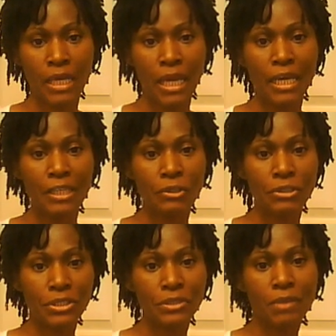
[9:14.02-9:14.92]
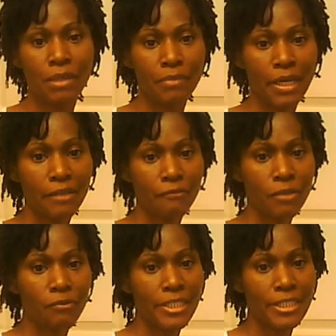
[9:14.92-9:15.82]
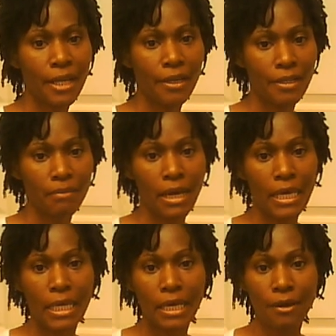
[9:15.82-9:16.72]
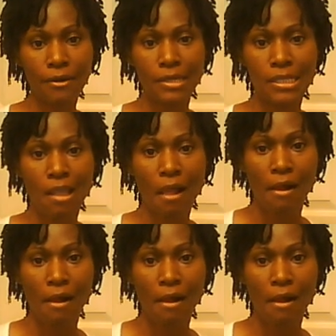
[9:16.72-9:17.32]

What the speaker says: Hey YouTube, I'm back from retightening my hair.